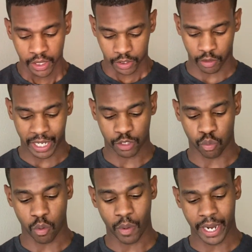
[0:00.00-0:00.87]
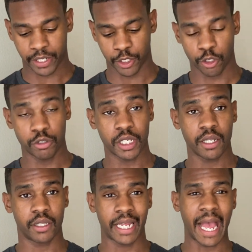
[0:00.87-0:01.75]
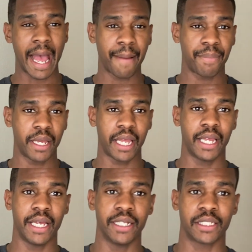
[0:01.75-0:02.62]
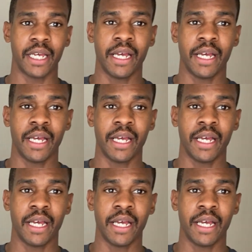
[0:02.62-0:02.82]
So that's one way to use it. The app is